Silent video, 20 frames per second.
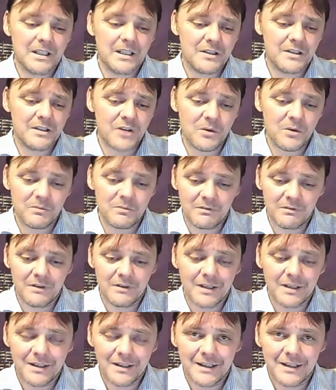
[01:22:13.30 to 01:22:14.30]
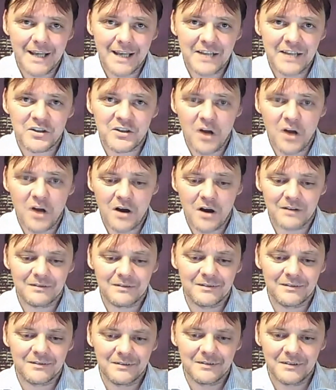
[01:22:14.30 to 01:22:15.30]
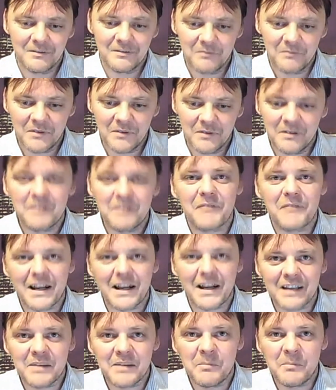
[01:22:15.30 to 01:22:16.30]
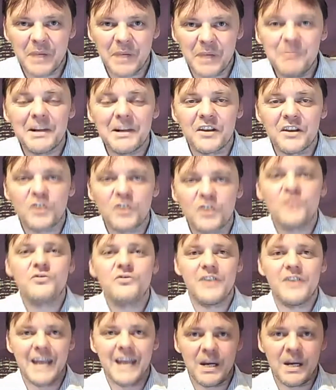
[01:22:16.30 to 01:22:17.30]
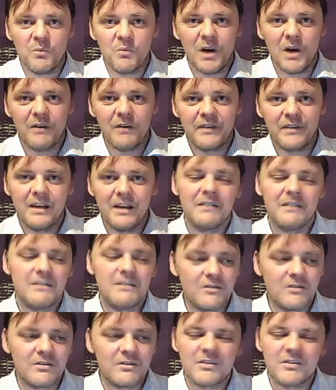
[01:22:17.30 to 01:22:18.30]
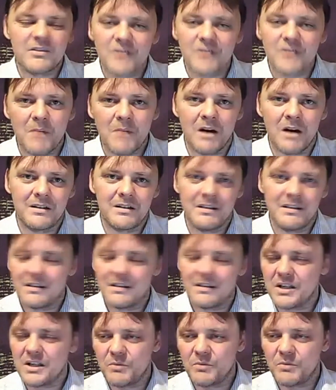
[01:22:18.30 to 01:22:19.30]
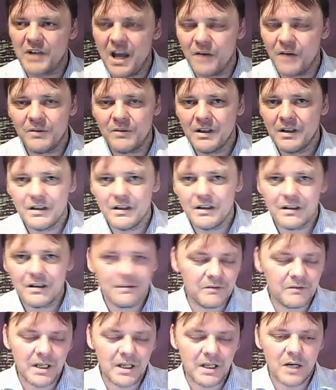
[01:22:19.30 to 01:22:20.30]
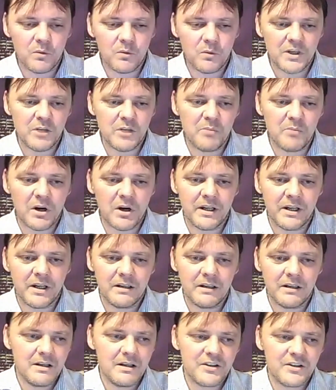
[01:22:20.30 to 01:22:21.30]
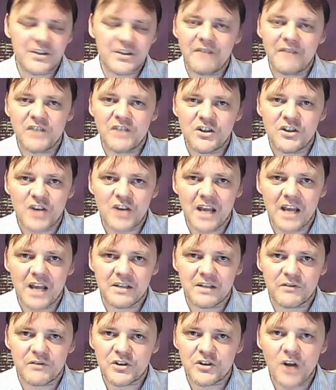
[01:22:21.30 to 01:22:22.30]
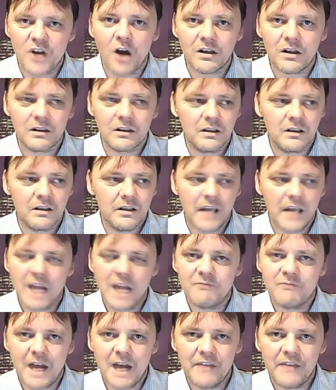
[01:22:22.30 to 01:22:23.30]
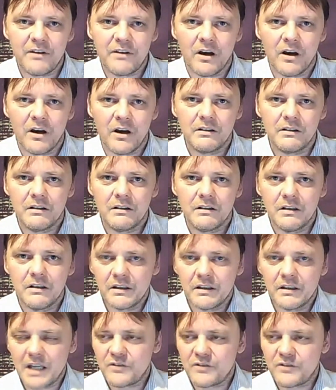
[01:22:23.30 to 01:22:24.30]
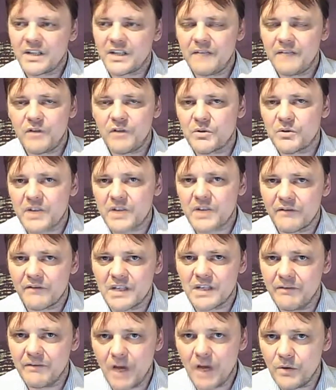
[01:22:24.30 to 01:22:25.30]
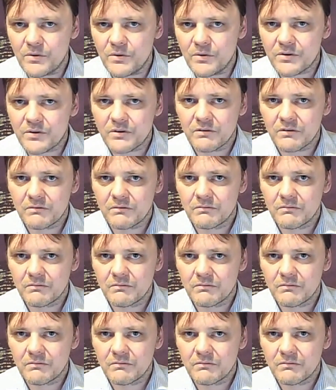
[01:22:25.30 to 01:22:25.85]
So it's not the fact that the people in the country are getting wealthier. It's just the stock market is. And as we know, when you buy 70 shares of stock in Raytheon, that doesn't give you 70 votes.